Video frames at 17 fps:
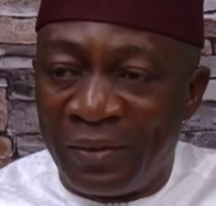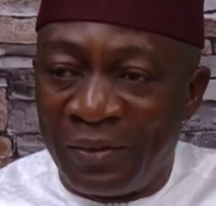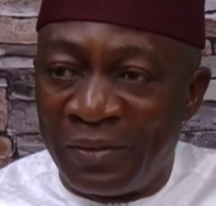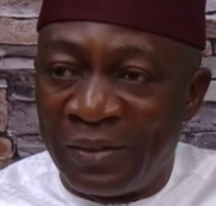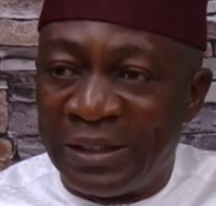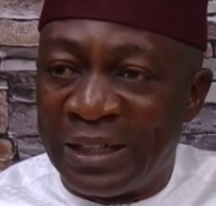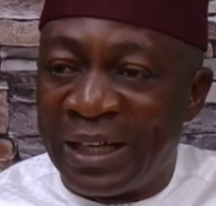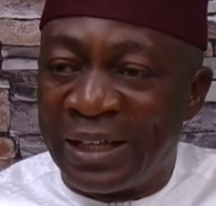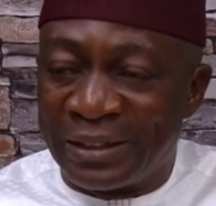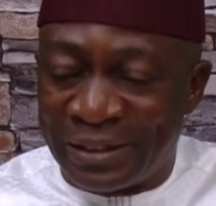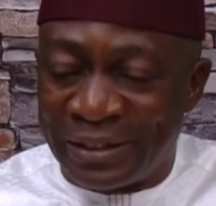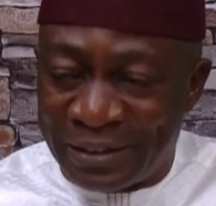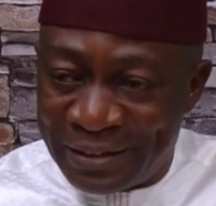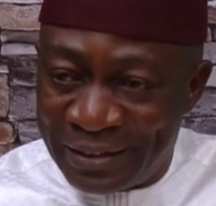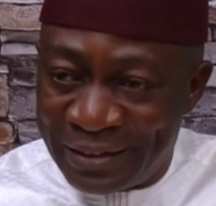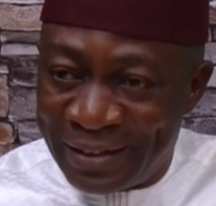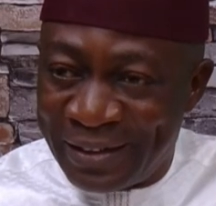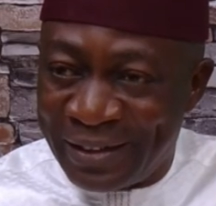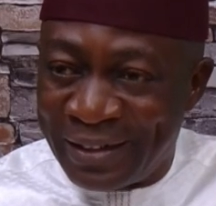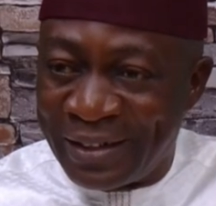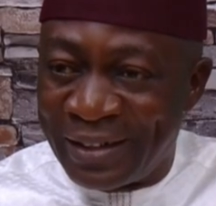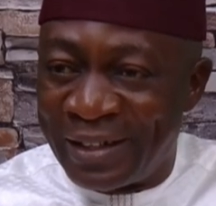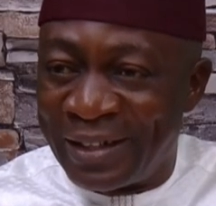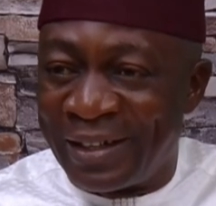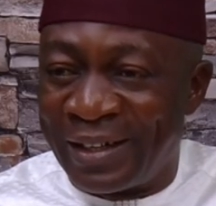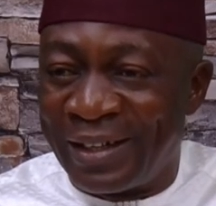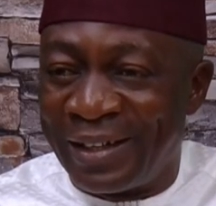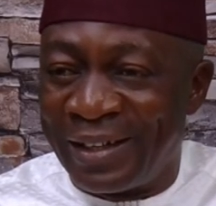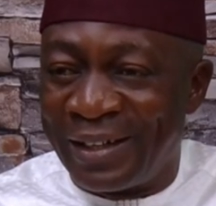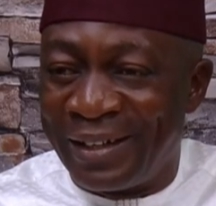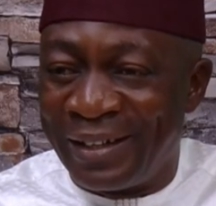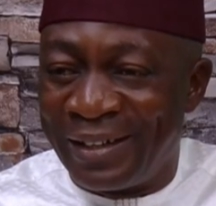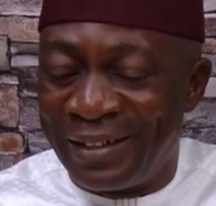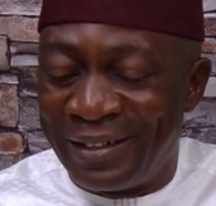Yes.
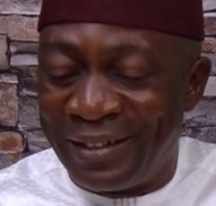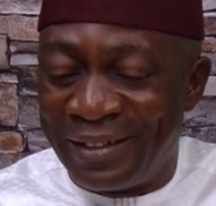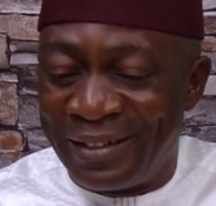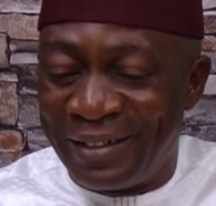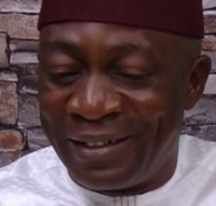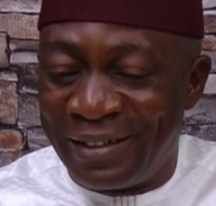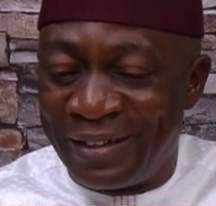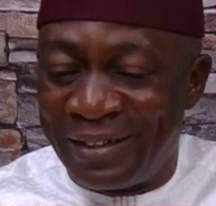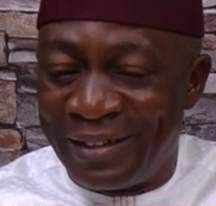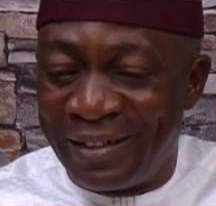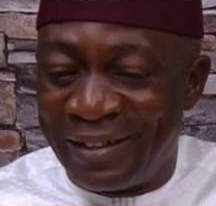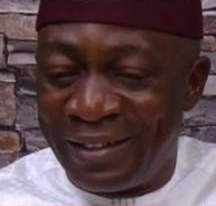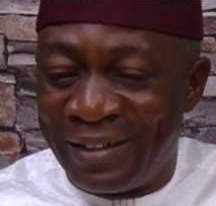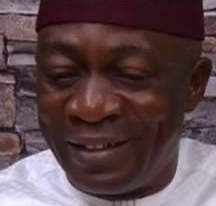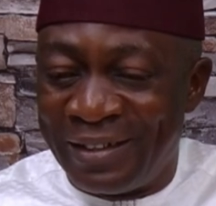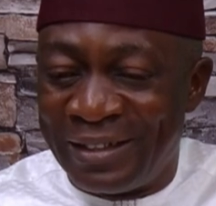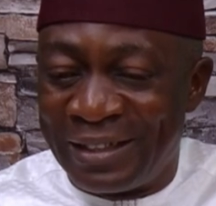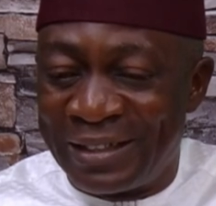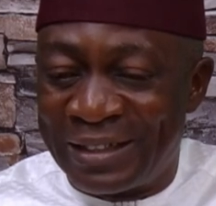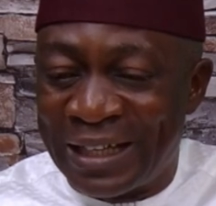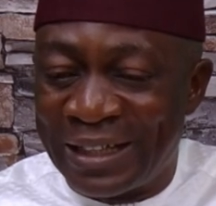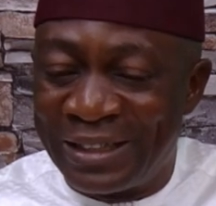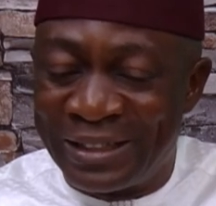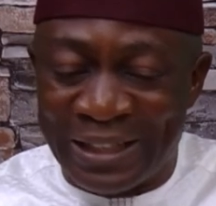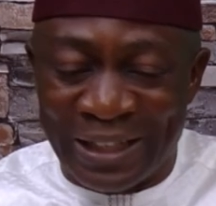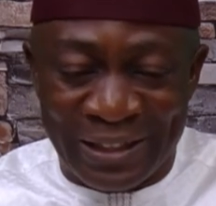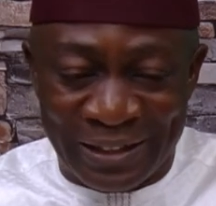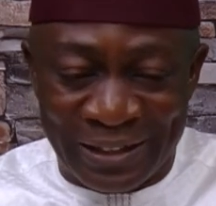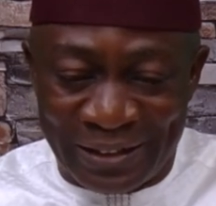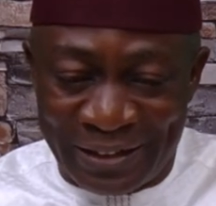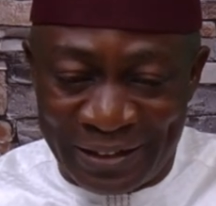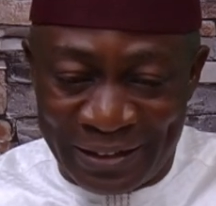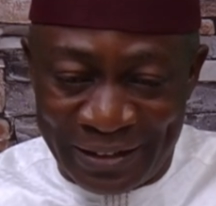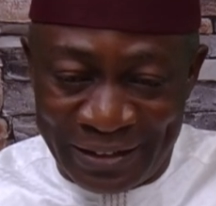Uh, the 10th
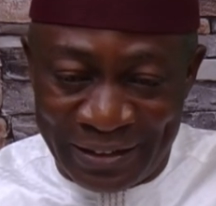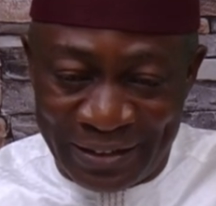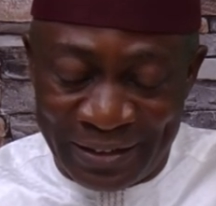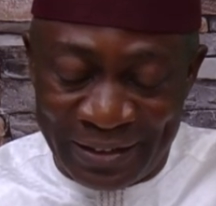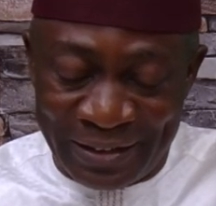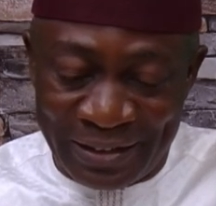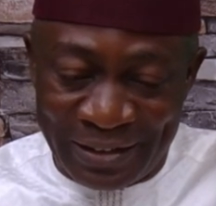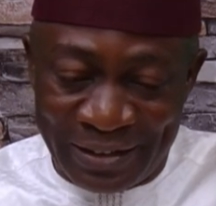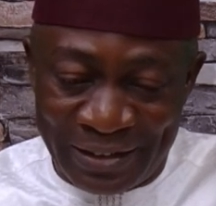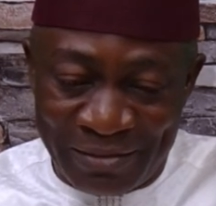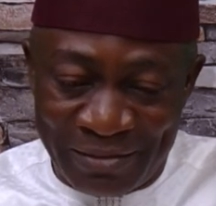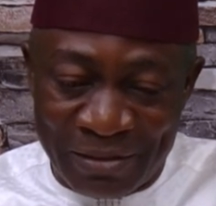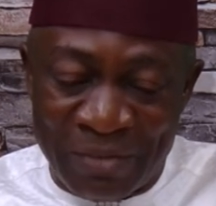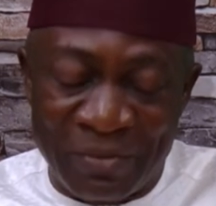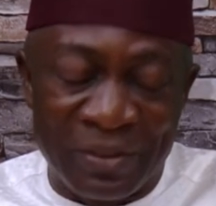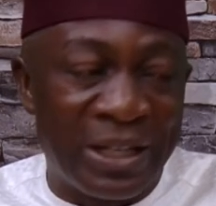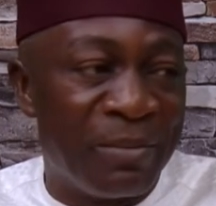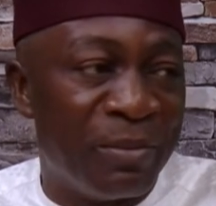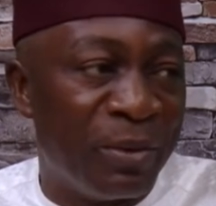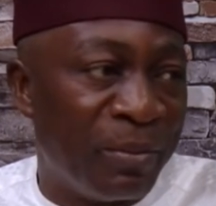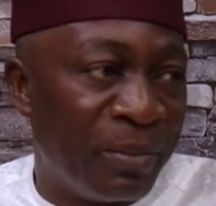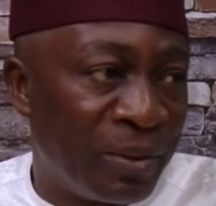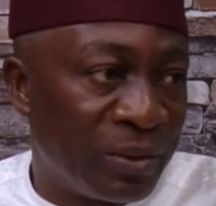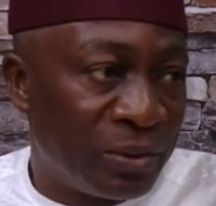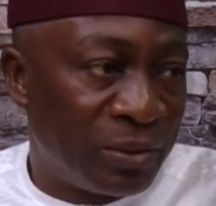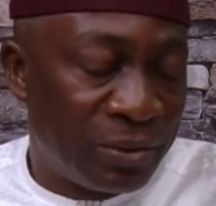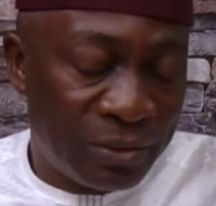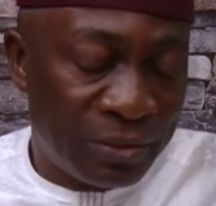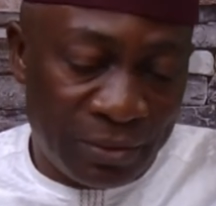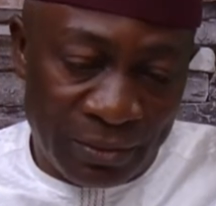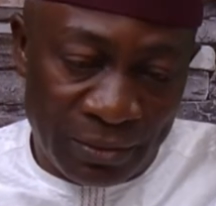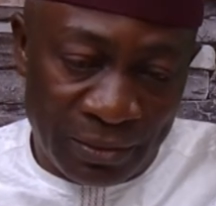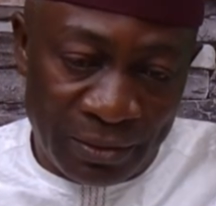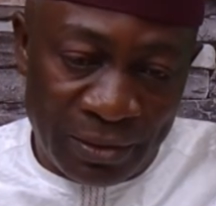Senate, when we came on board,
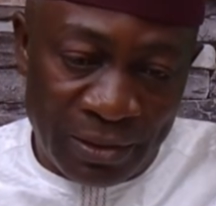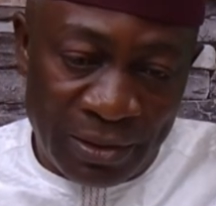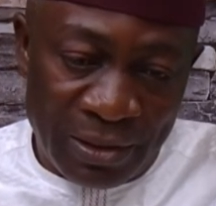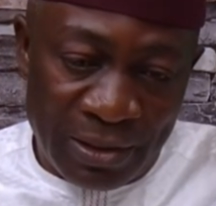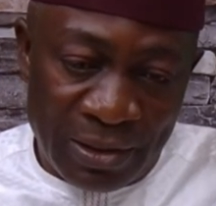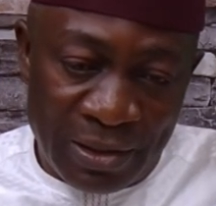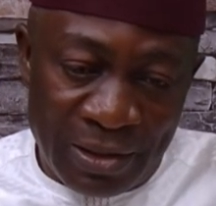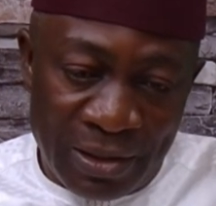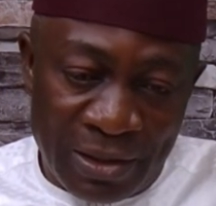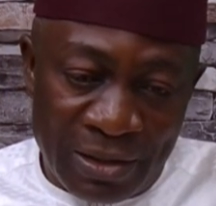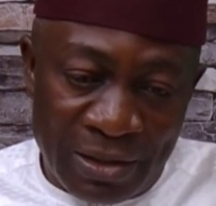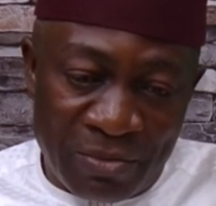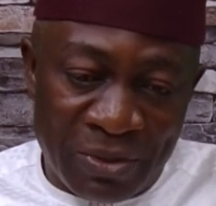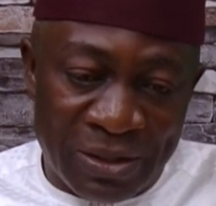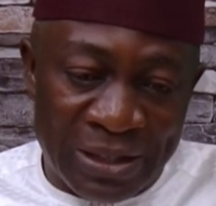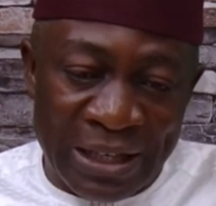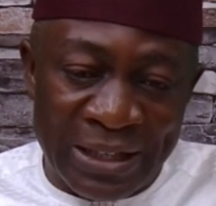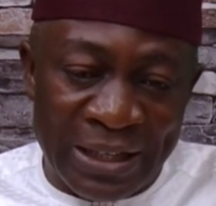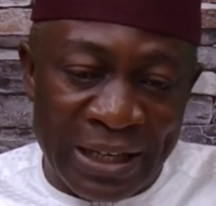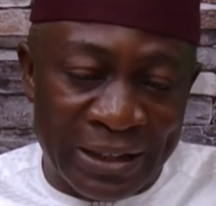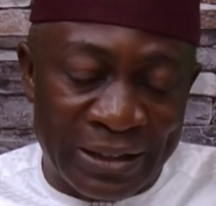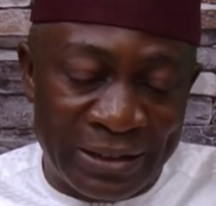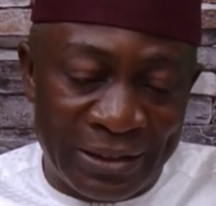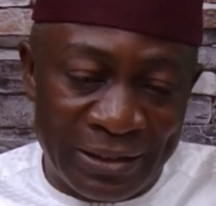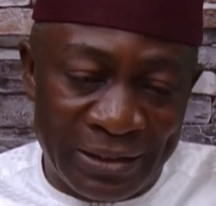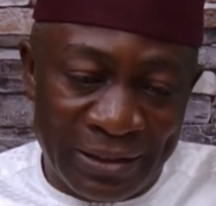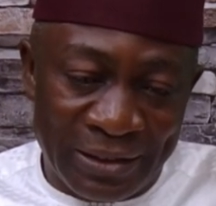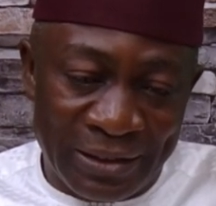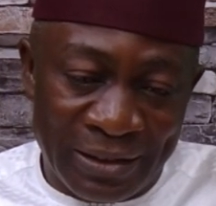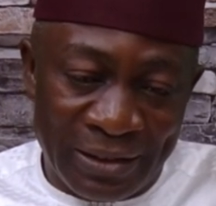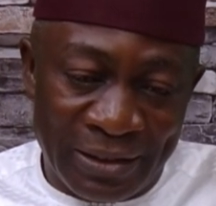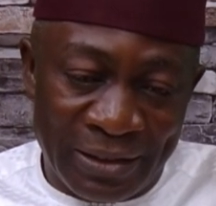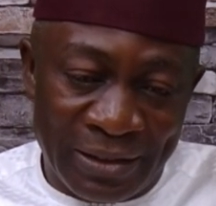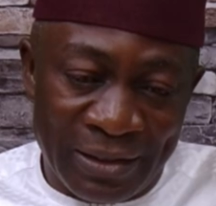we said that
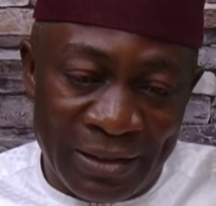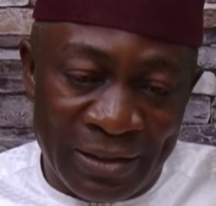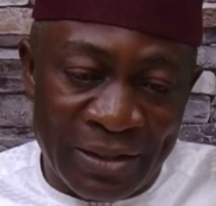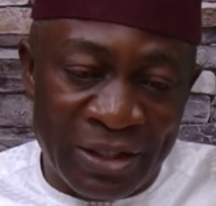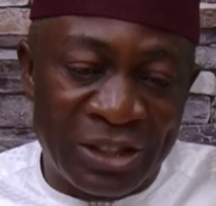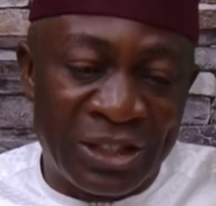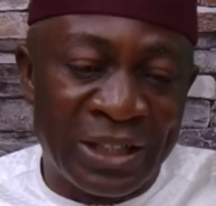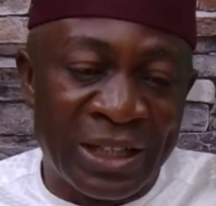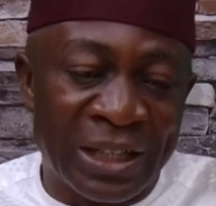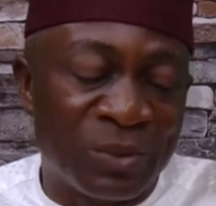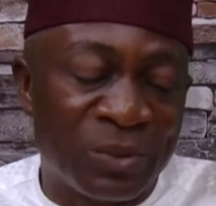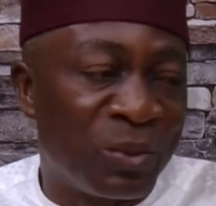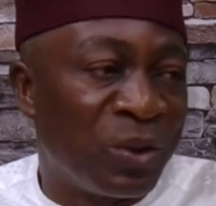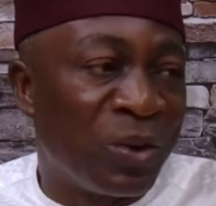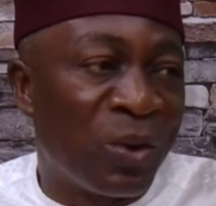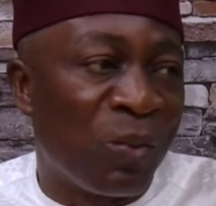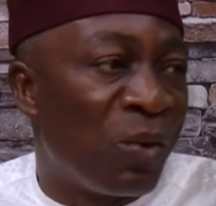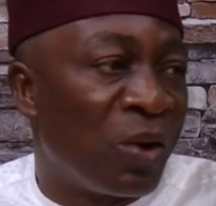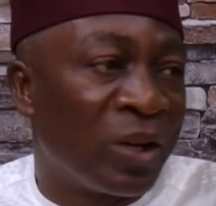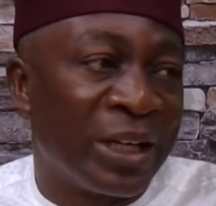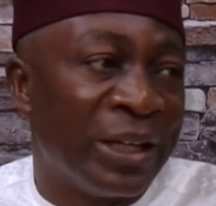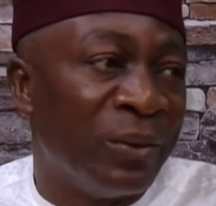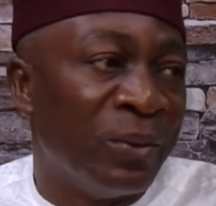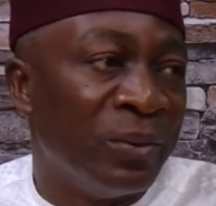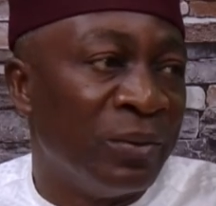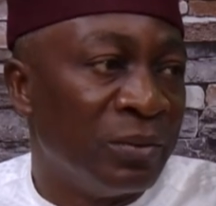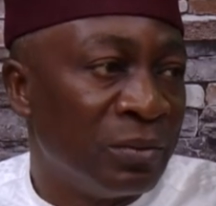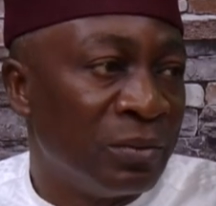Nigerians will not walk alone.